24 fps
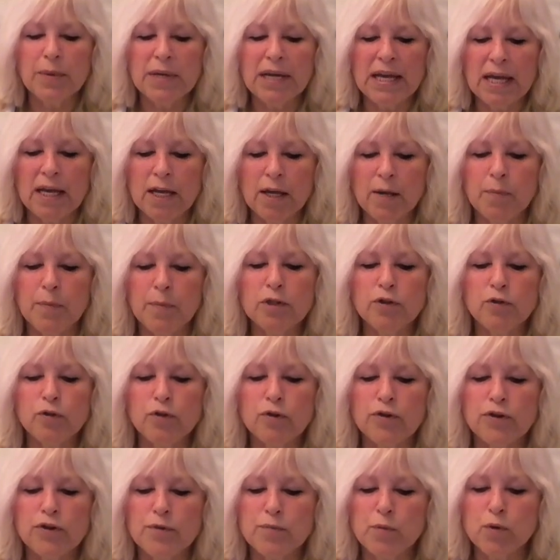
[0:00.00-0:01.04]
be able
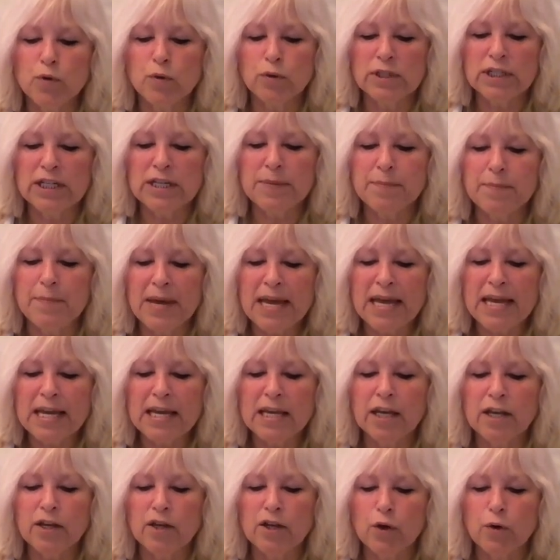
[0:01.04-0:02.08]
to remotely
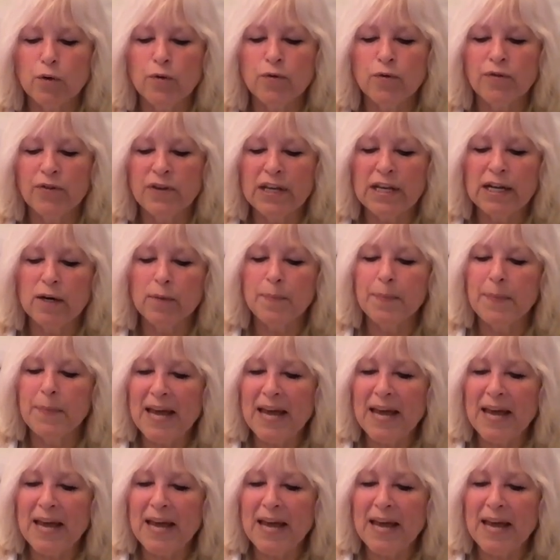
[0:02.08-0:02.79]
make you feel